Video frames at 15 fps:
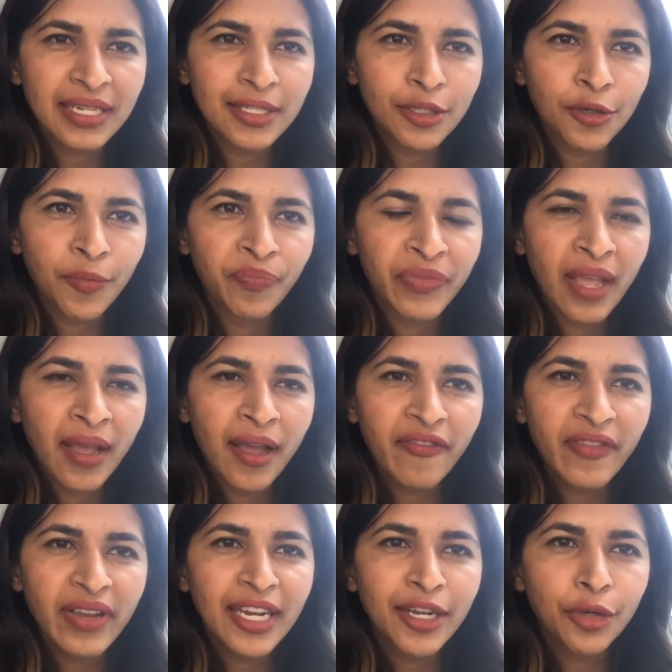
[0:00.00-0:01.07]
So
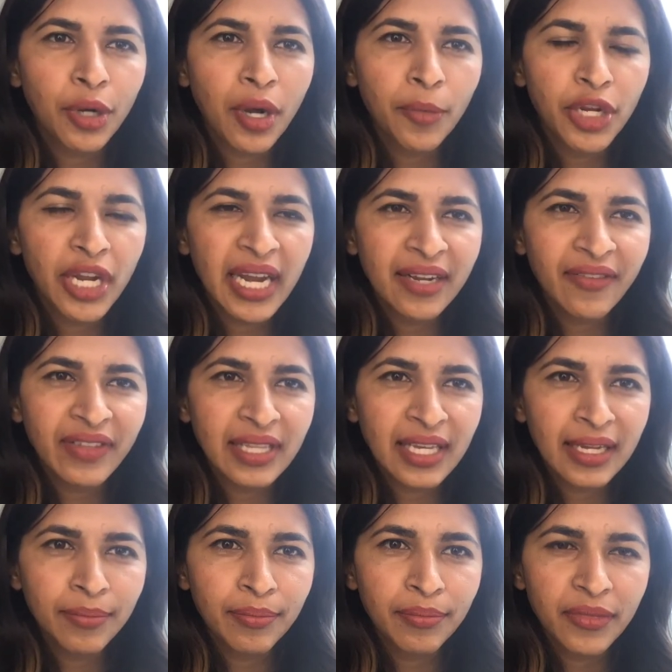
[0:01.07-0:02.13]
we need to communicate with
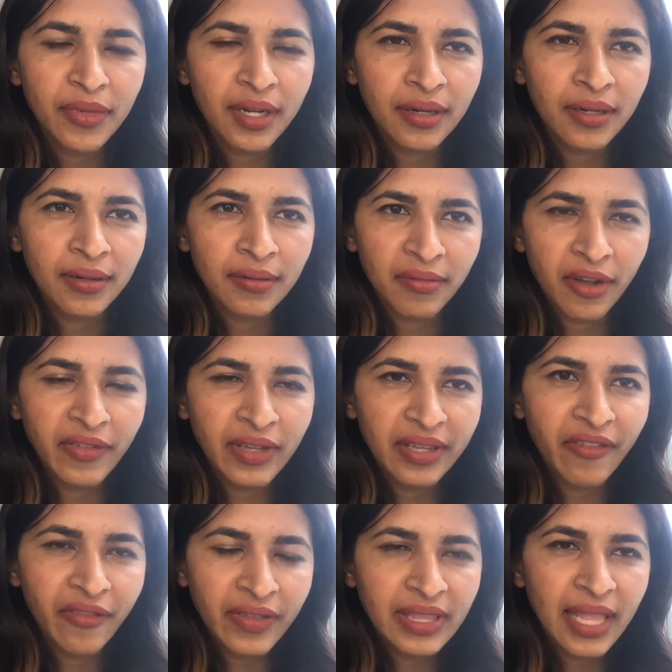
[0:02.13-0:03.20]
him,
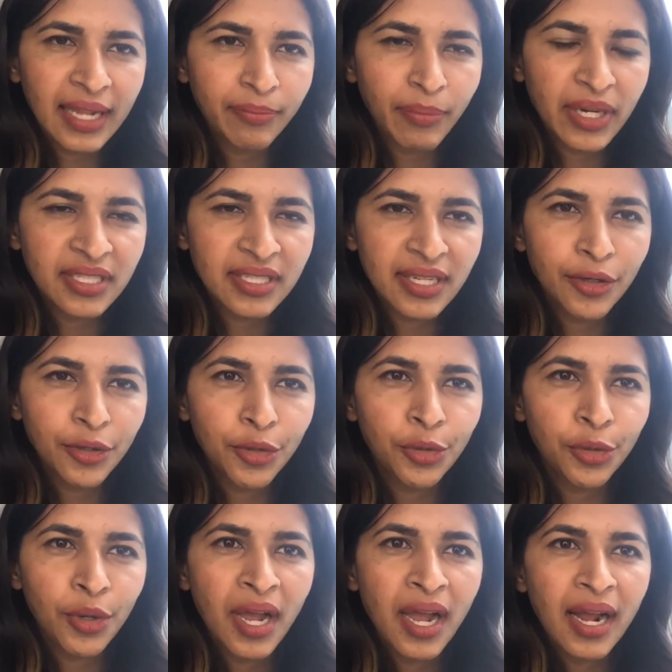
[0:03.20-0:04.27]
with that person,
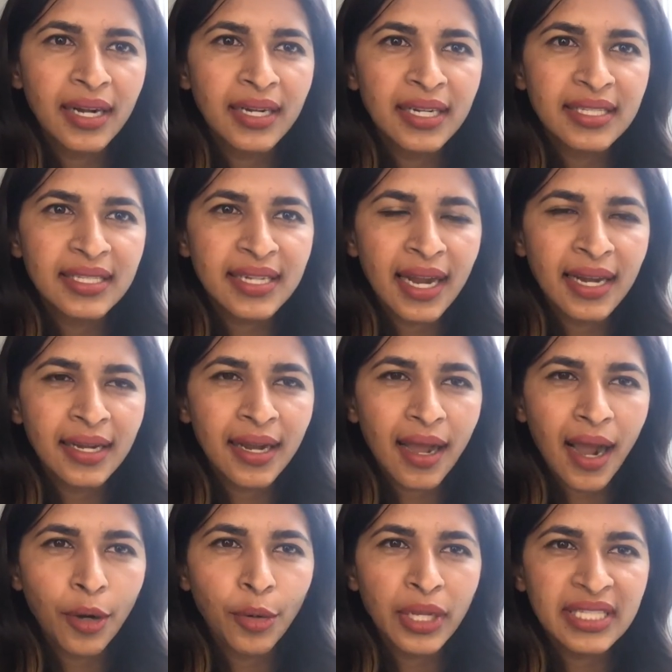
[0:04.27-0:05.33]
to understand
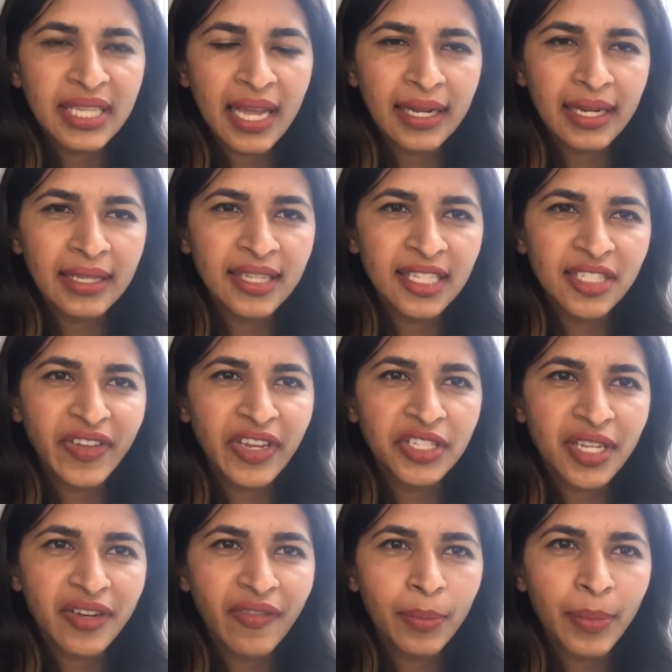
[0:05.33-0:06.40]
how exactly this
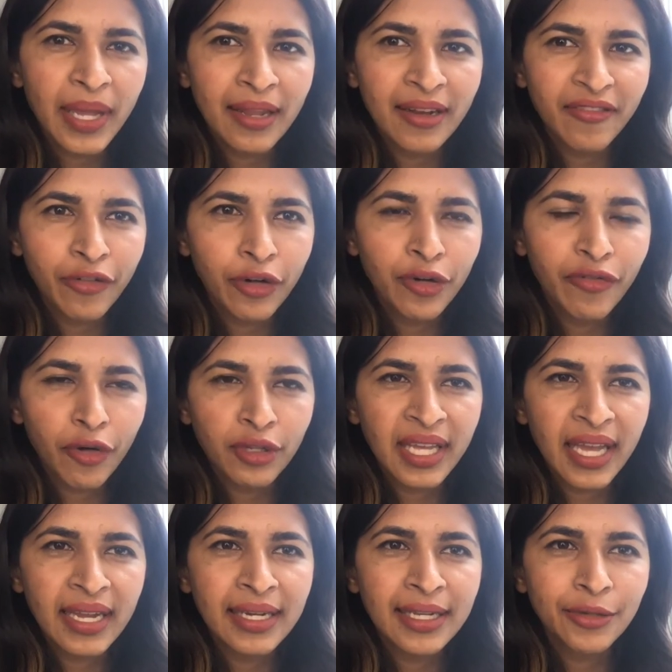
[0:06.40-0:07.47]
feature will be helpful for the
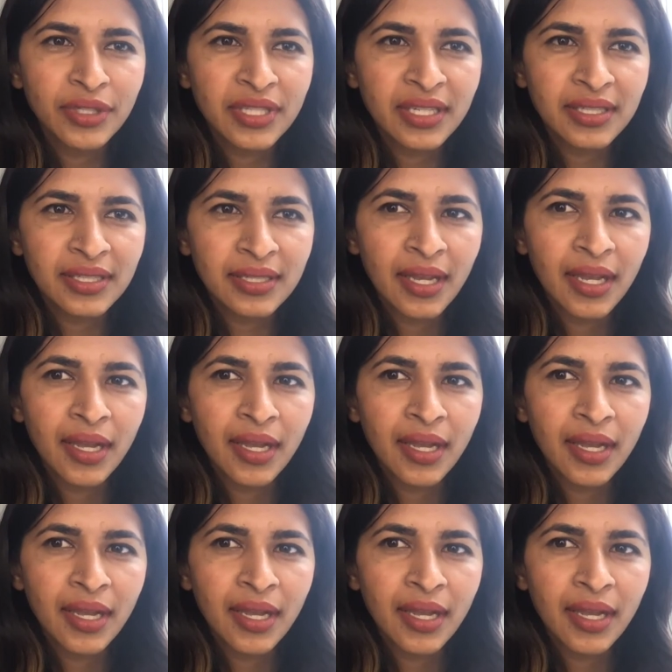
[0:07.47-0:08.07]
end users.